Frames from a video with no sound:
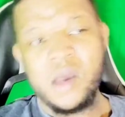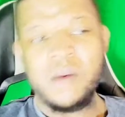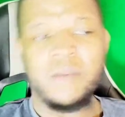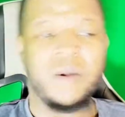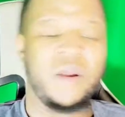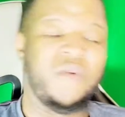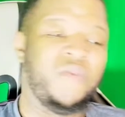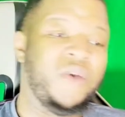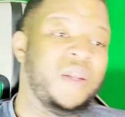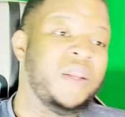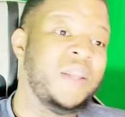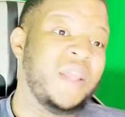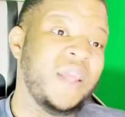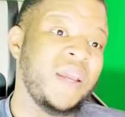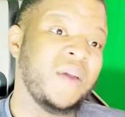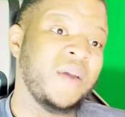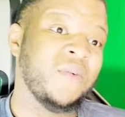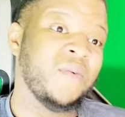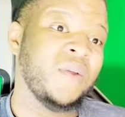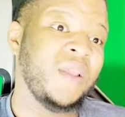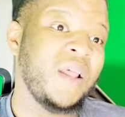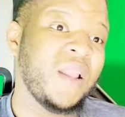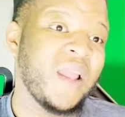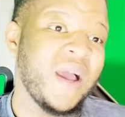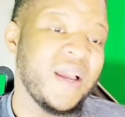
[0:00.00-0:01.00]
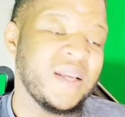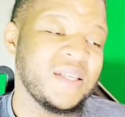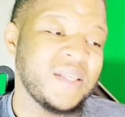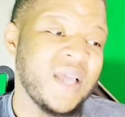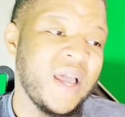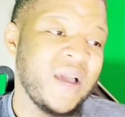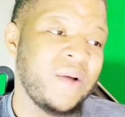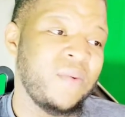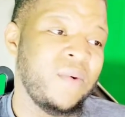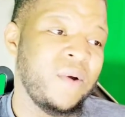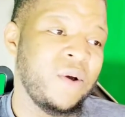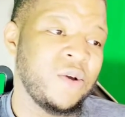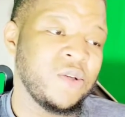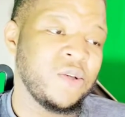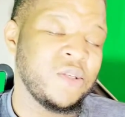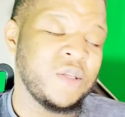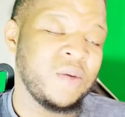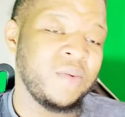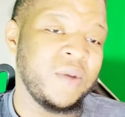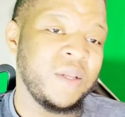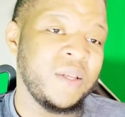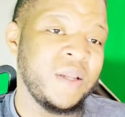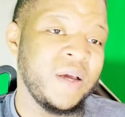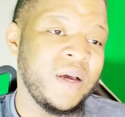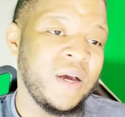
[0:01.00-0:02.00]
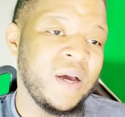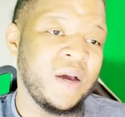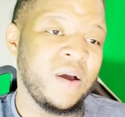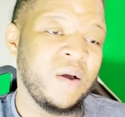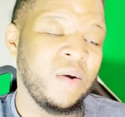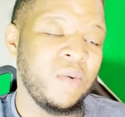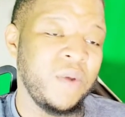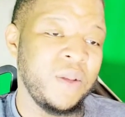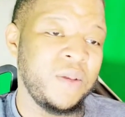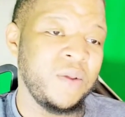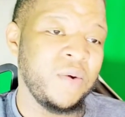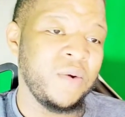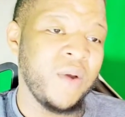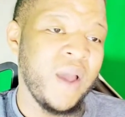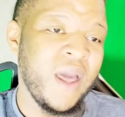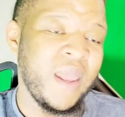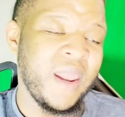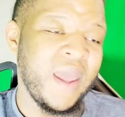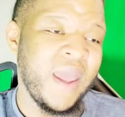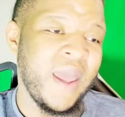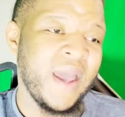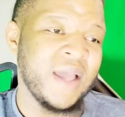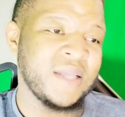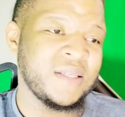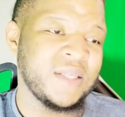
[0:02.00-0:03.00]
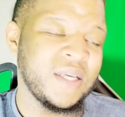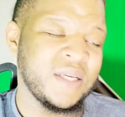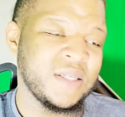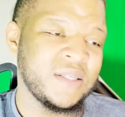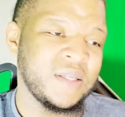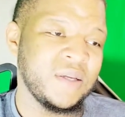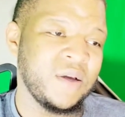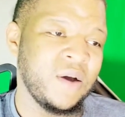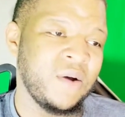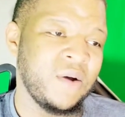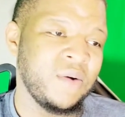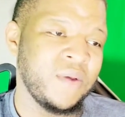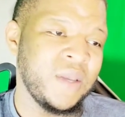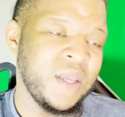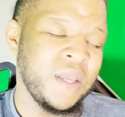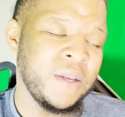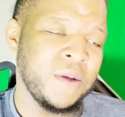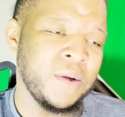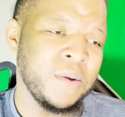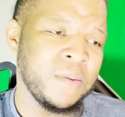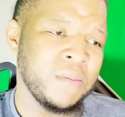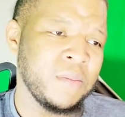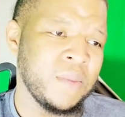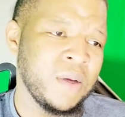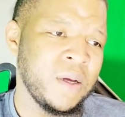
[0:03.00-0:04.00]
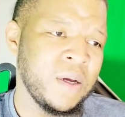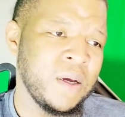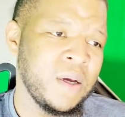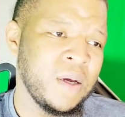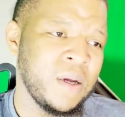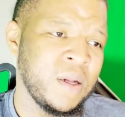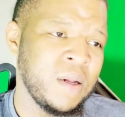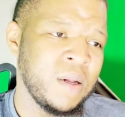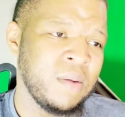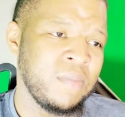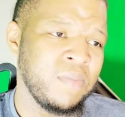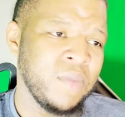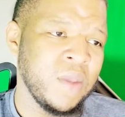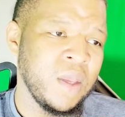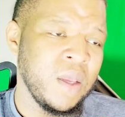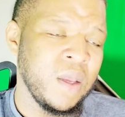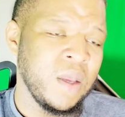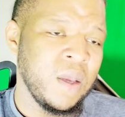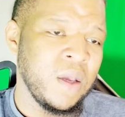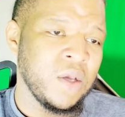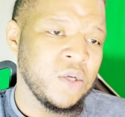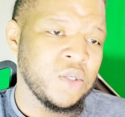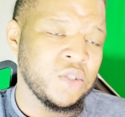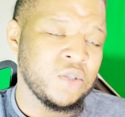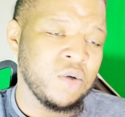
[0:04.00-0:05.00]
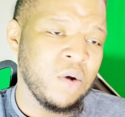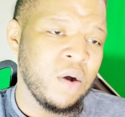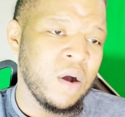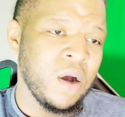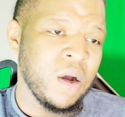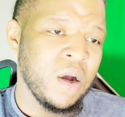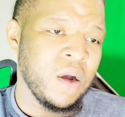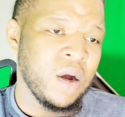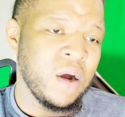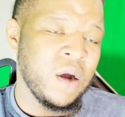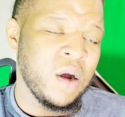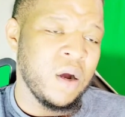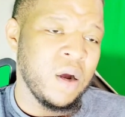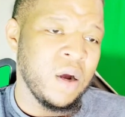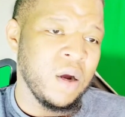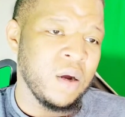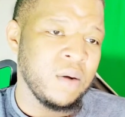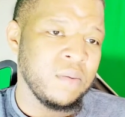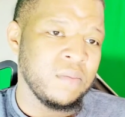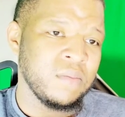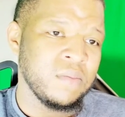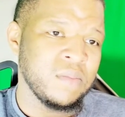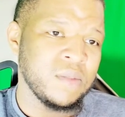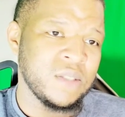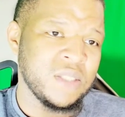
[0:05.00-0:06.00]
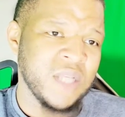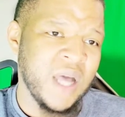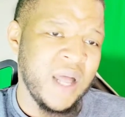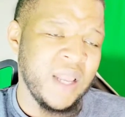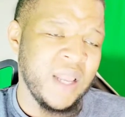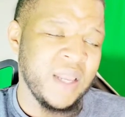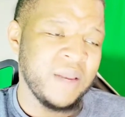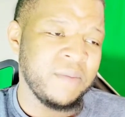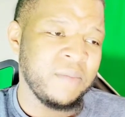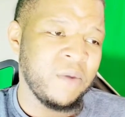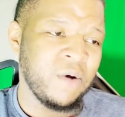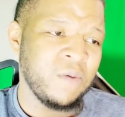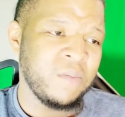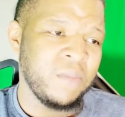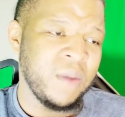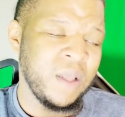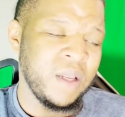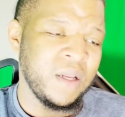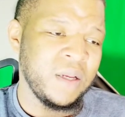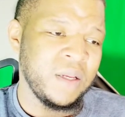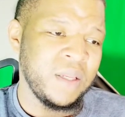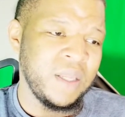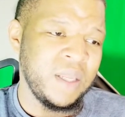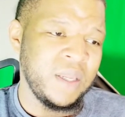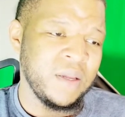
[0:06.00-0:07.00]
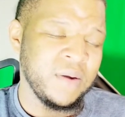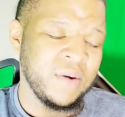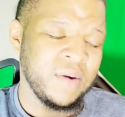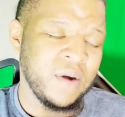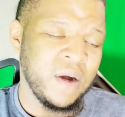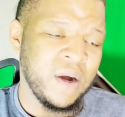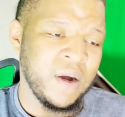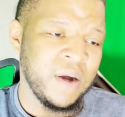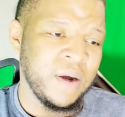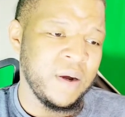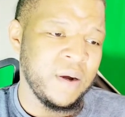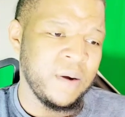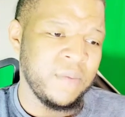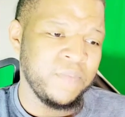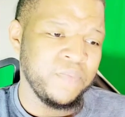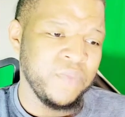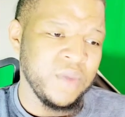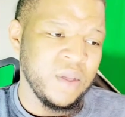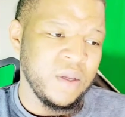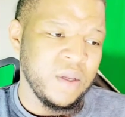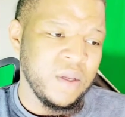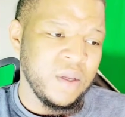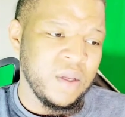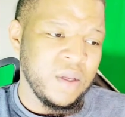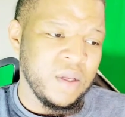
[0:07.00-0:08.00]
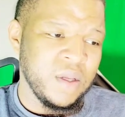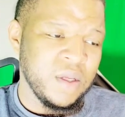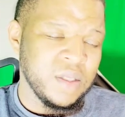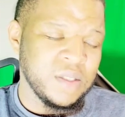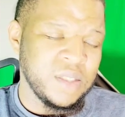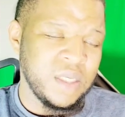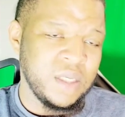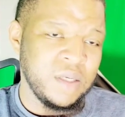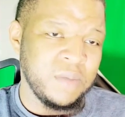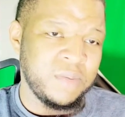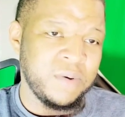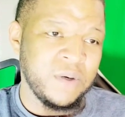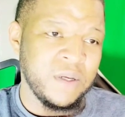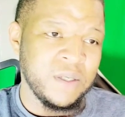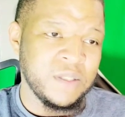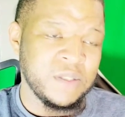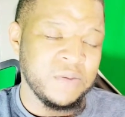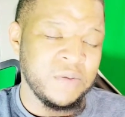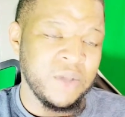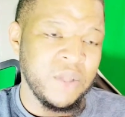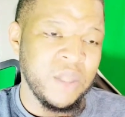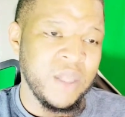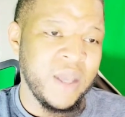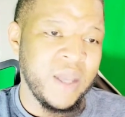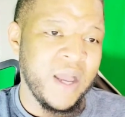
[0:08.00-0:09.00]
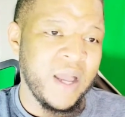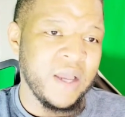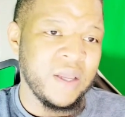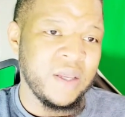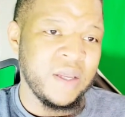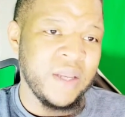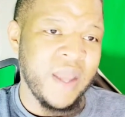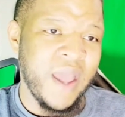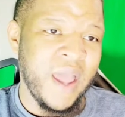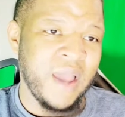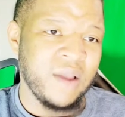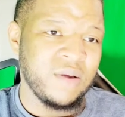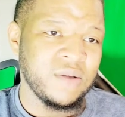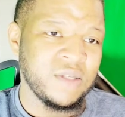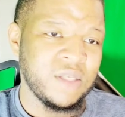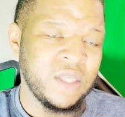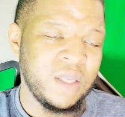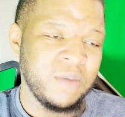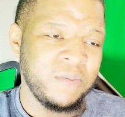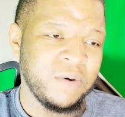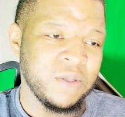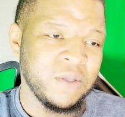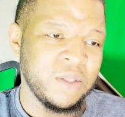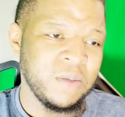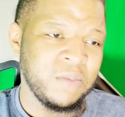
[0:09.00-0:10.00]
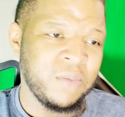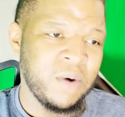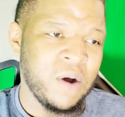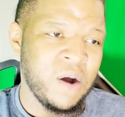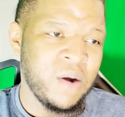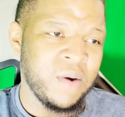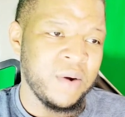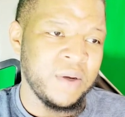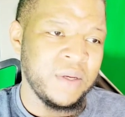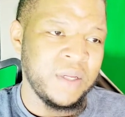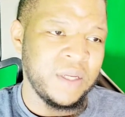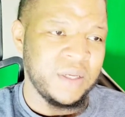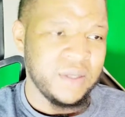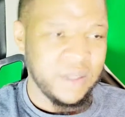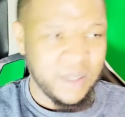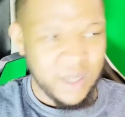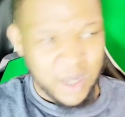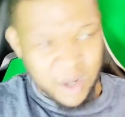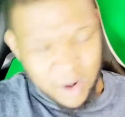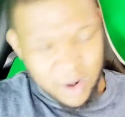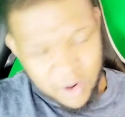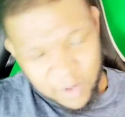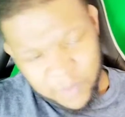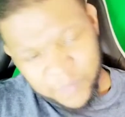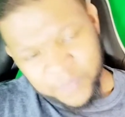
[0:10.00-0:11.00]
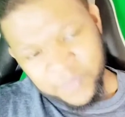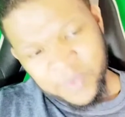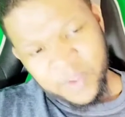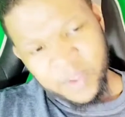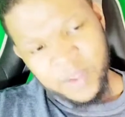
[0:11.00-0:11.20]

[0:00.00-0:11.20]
But if we did really like Zach Wilson, we do we do have the assets to go get him. Um, strong arm, solid mobility. Um, seem to put still got good accuracy, put the ball where it need to go.